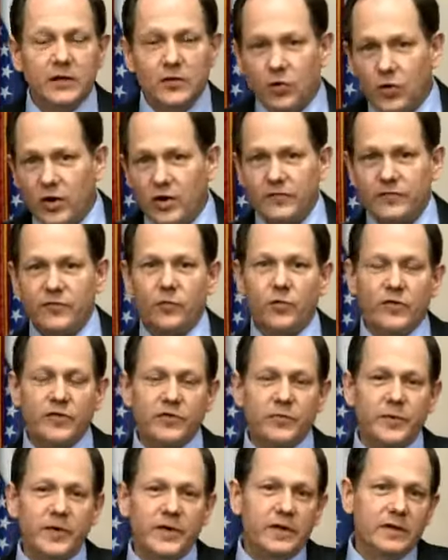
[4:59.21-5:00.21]
law
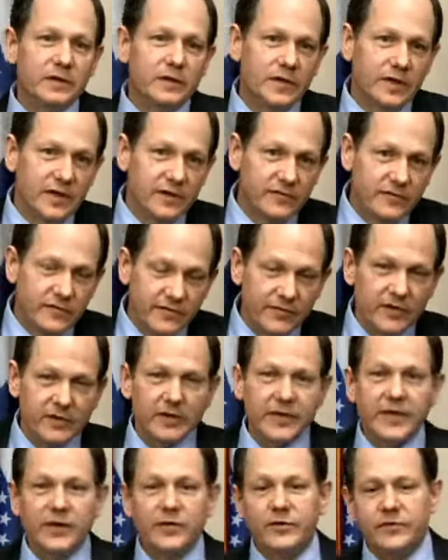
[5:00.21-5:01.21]
enforcement, civic
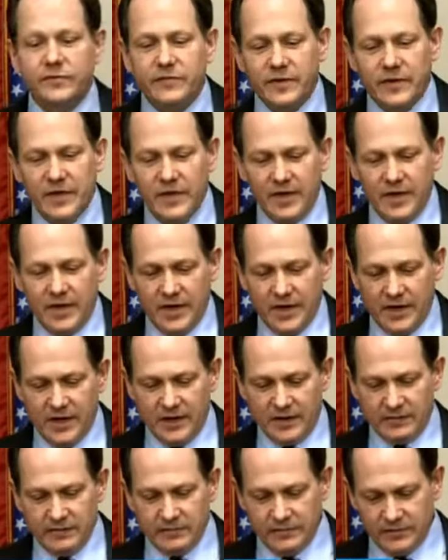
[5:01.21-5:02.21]
leaders,
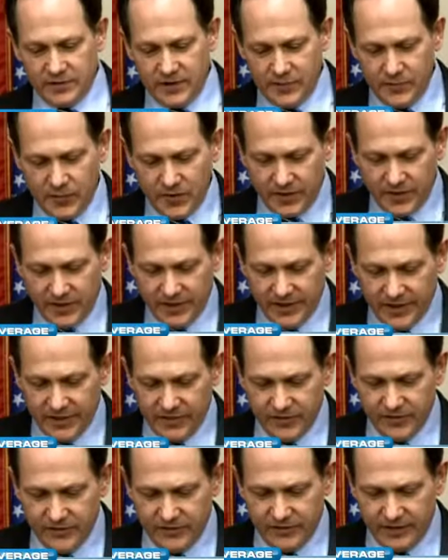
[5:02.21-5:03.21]
community
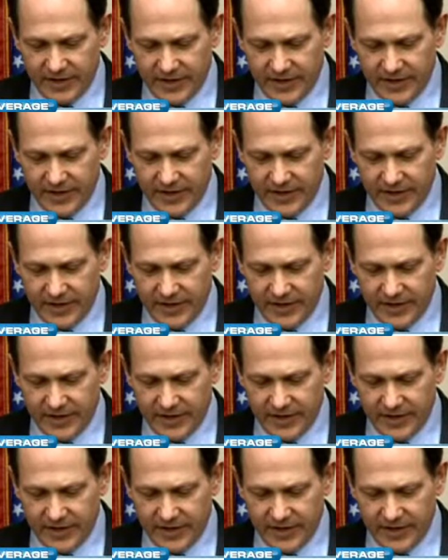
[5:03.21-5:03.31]
leaders,